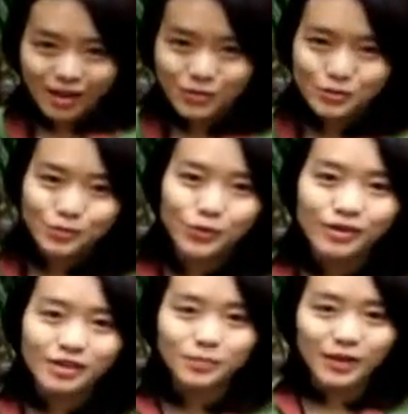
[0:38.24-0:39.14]
I was
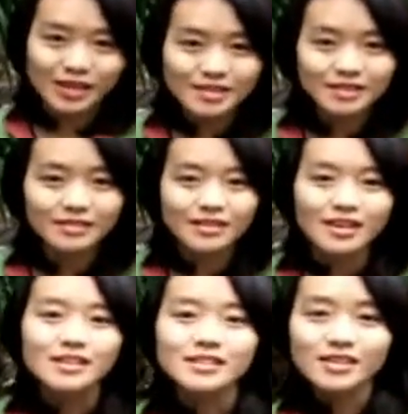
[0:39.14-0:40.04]
born in Beijing,
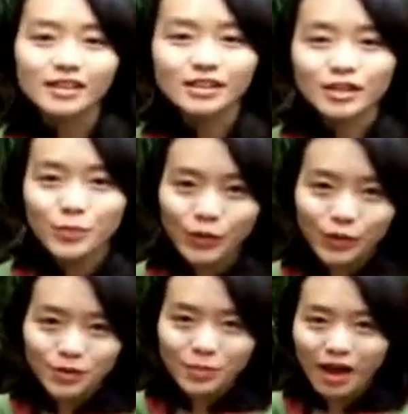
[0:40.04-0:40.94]
studied
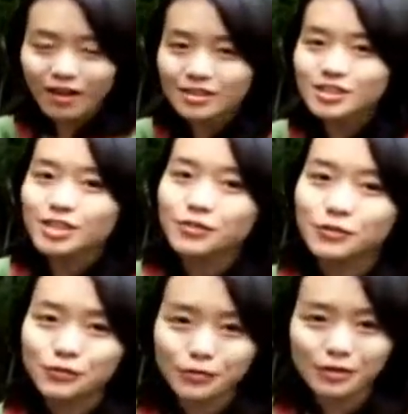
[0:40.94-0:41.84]
marine biology
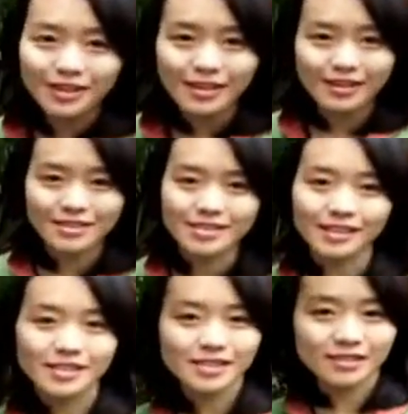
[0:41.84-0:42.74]
for four years
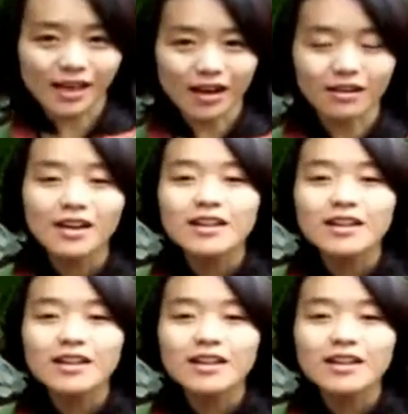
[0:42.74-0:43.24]
in Qingdao.